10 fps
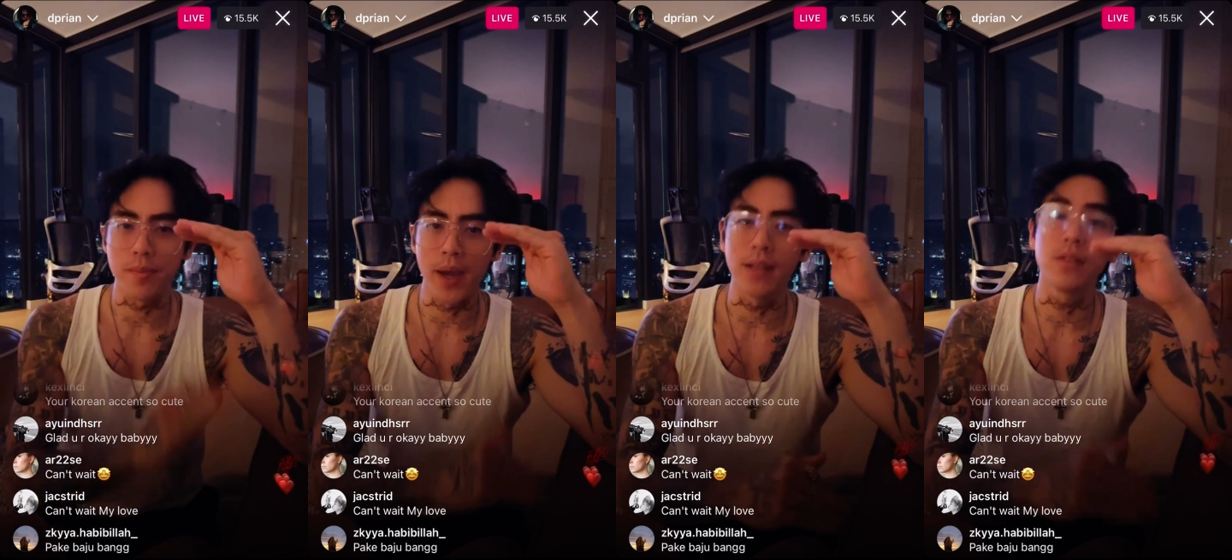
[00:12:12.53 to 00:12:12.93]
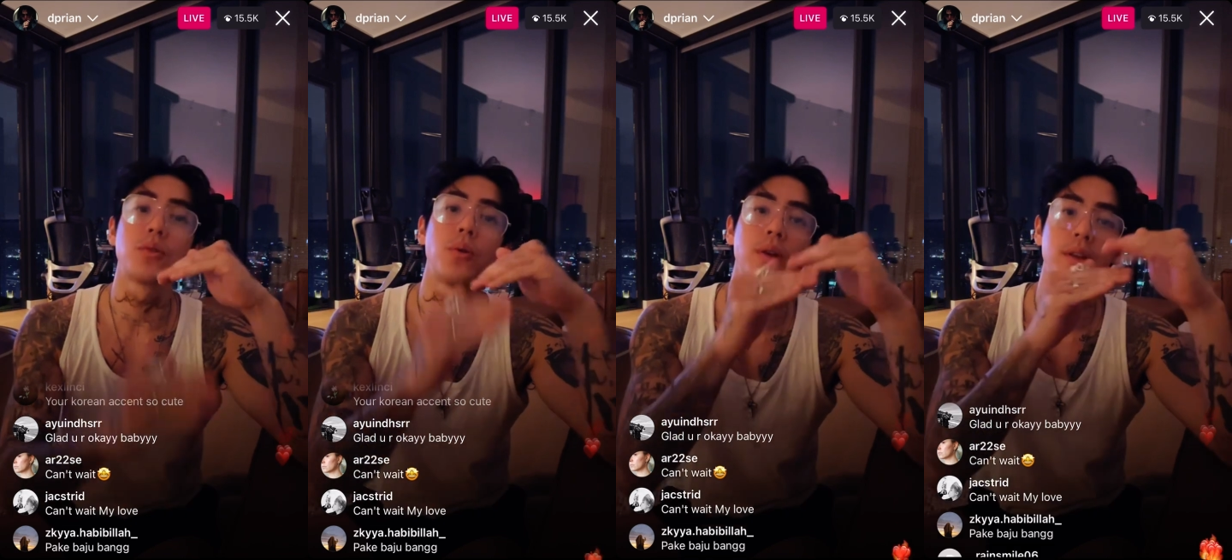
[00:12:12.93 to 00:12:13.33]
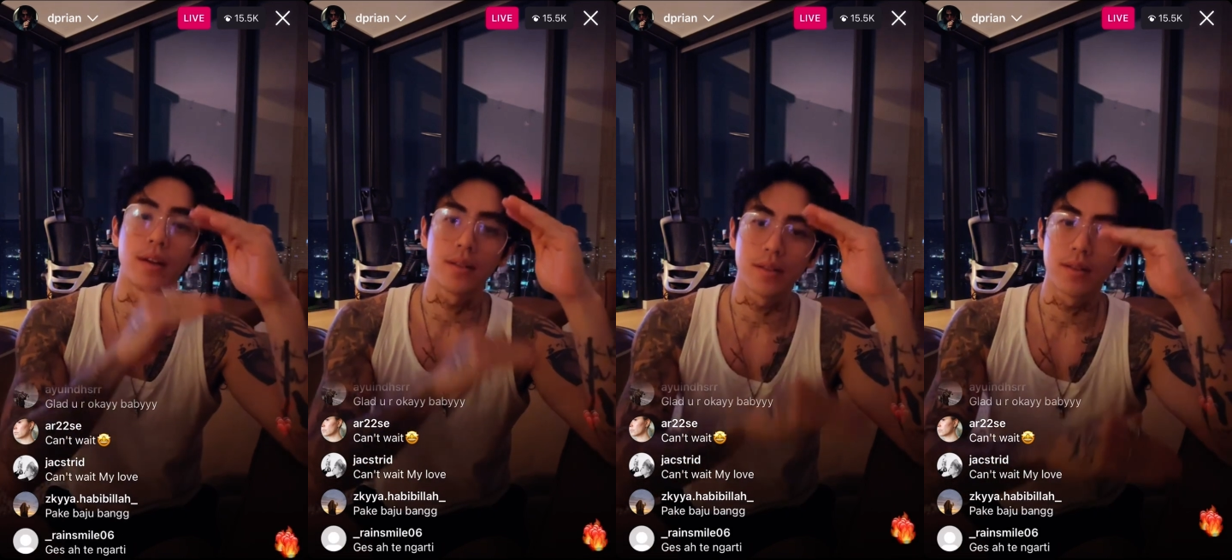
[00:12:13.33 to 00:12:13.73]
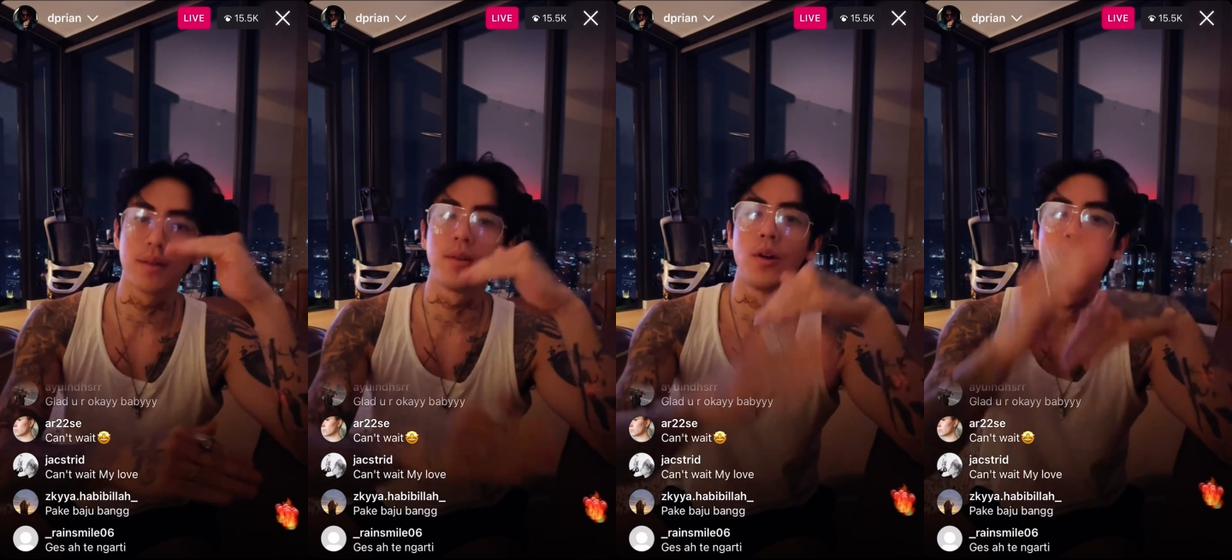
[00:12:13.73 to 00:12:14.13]
the main story
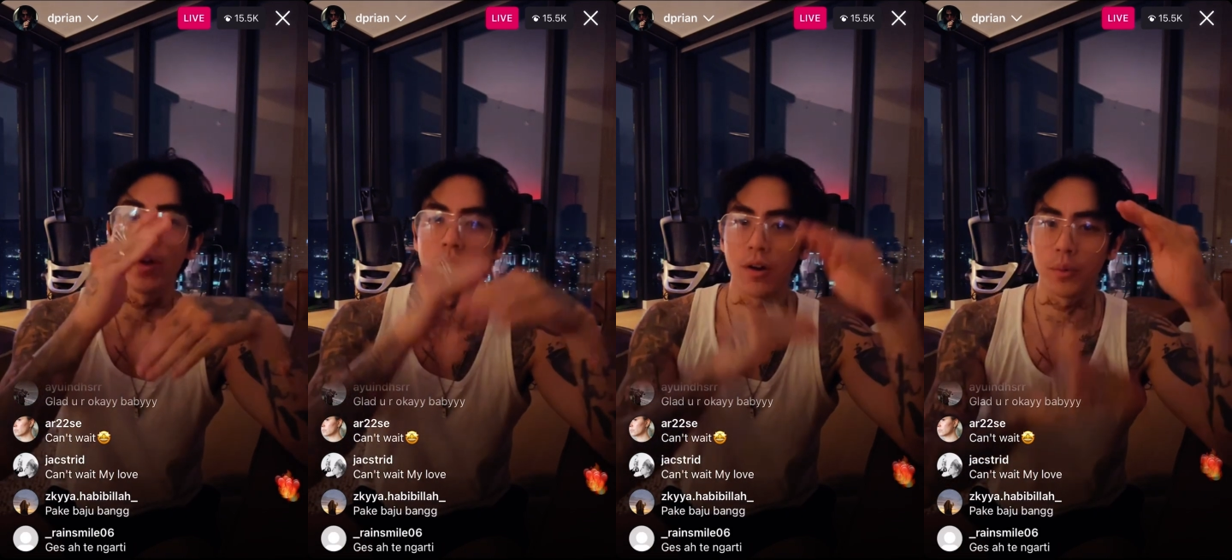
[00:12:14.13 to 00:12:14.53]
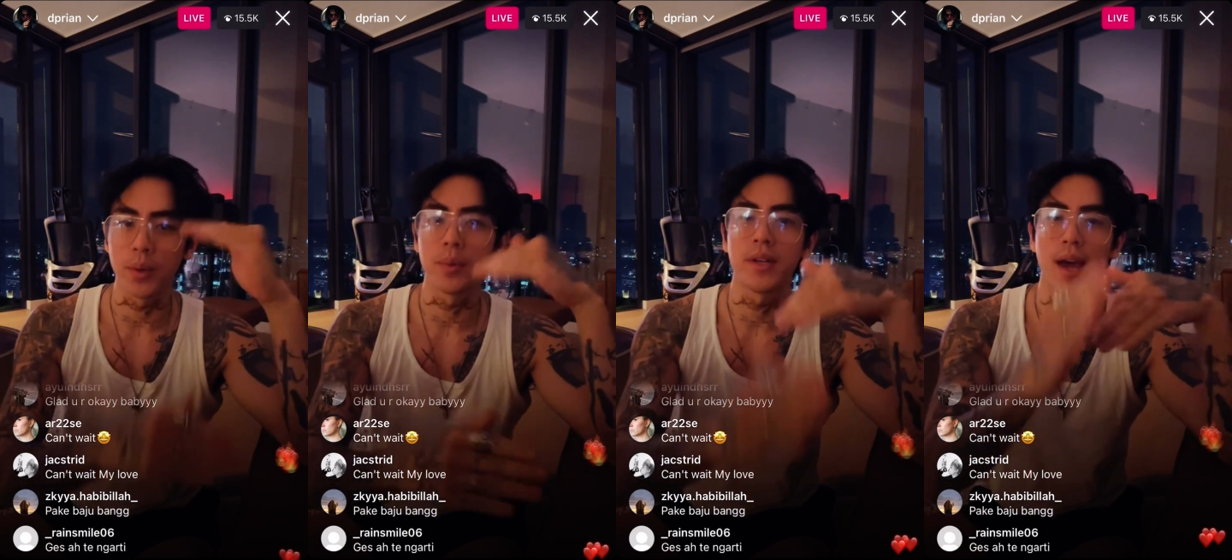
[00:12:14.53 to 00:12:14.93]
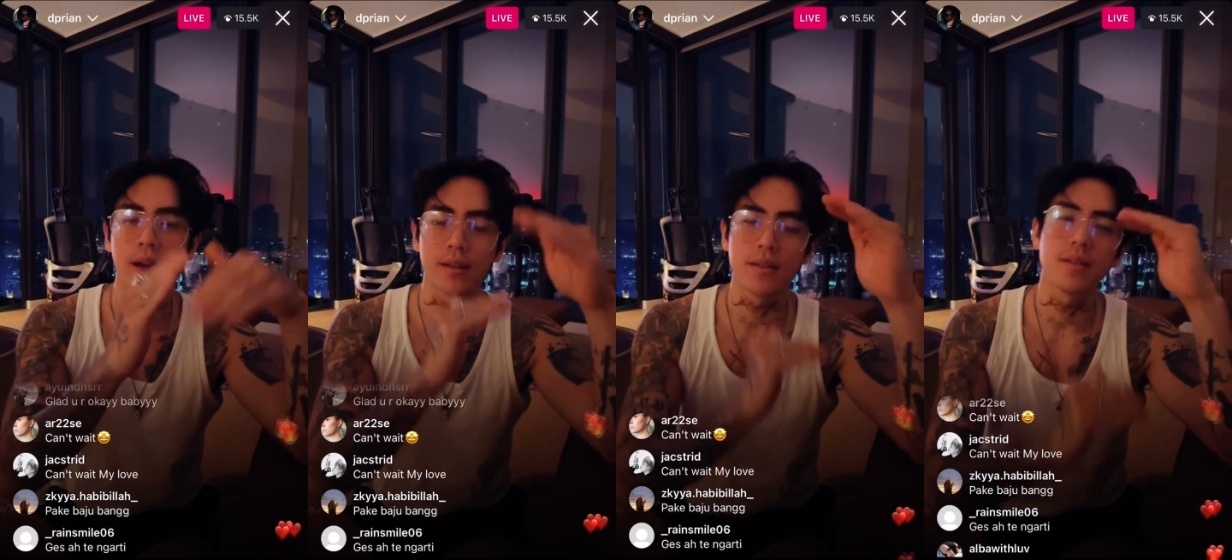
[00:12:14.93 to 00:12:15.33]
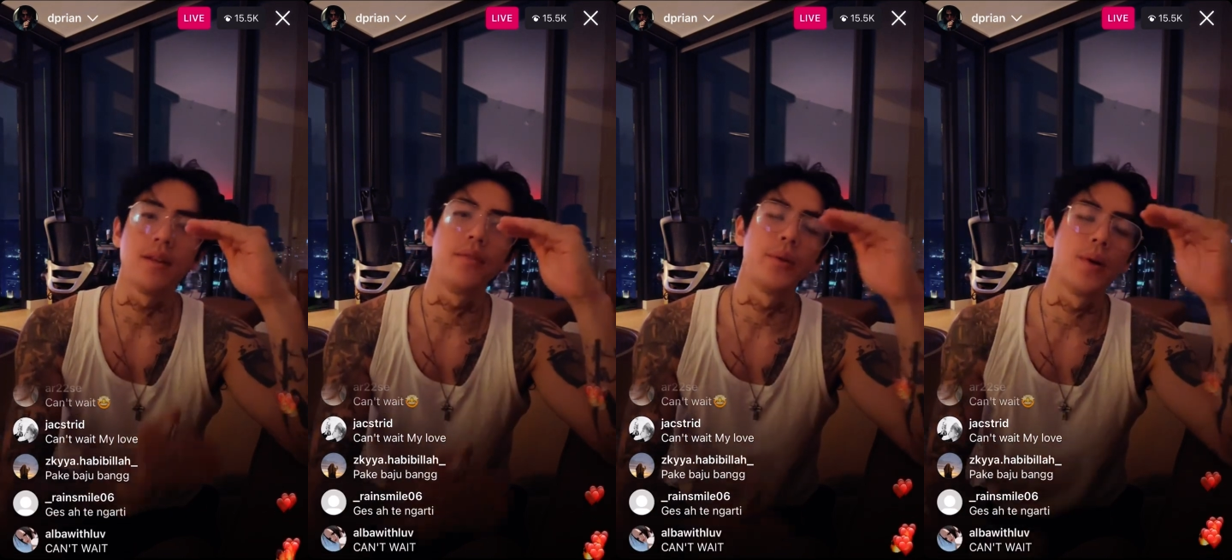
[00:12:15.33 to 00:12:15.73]
that's going on with the
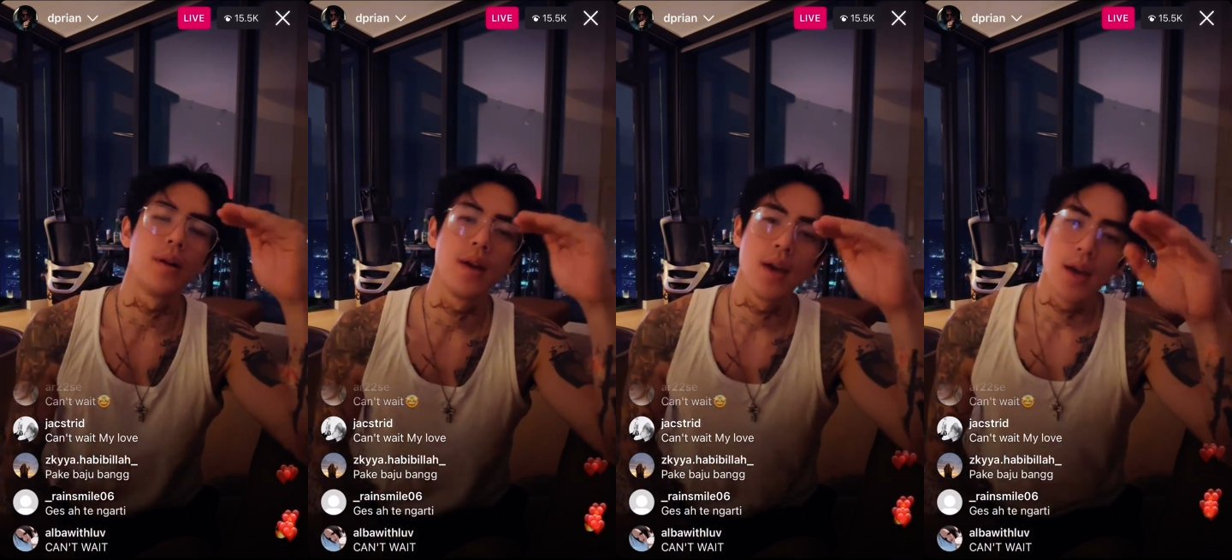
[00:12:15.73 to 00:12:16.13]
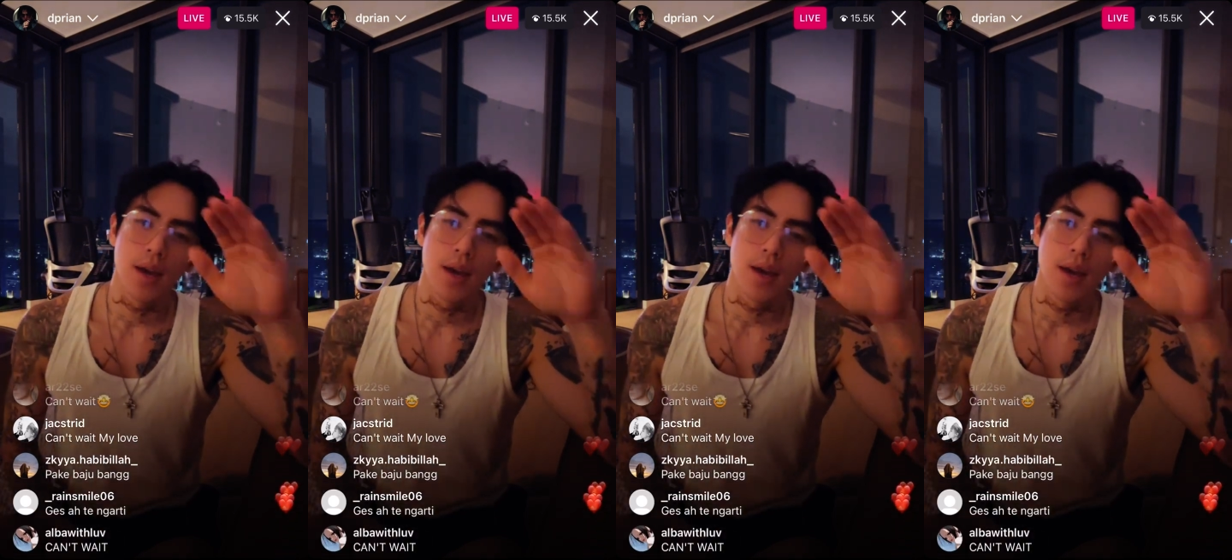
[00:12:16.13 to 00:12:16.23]
protagonist and everyone.